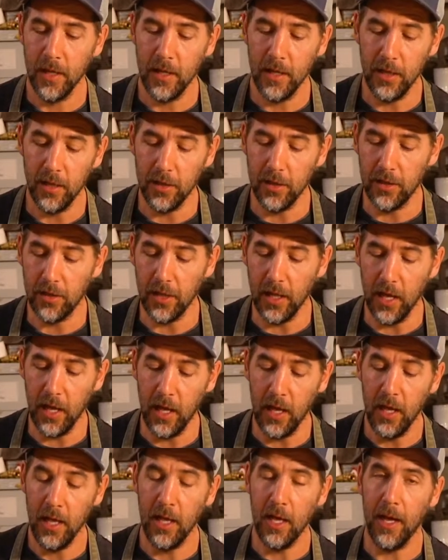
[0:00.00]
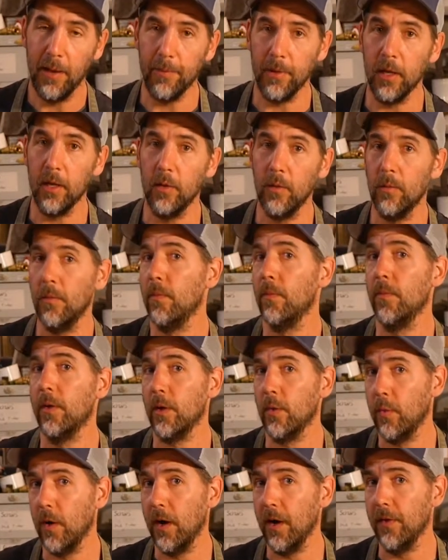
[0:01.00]
is I'm going to
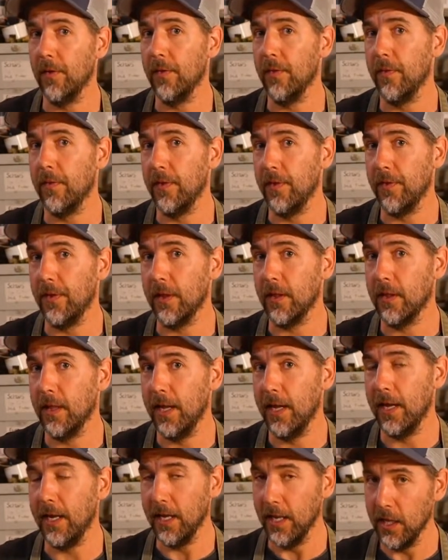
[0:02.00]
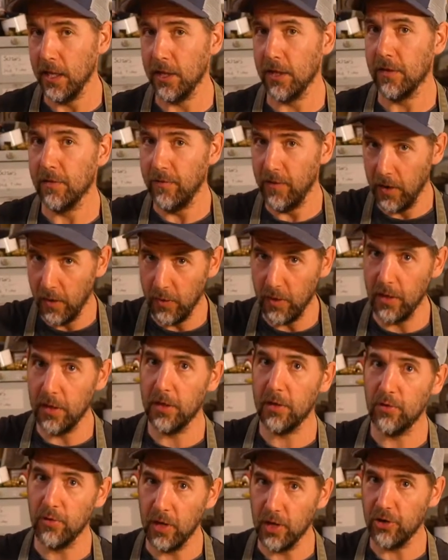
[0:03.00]
require that the clay is very
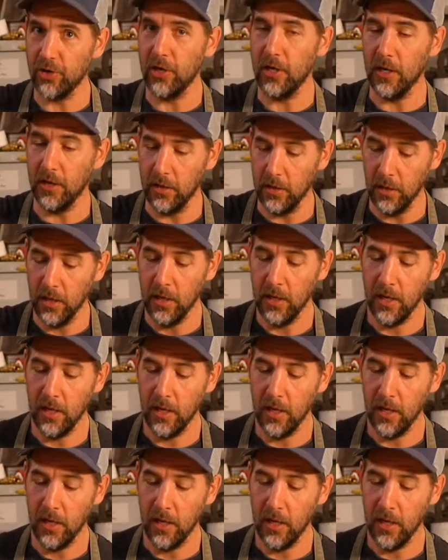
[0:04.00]
stretchy and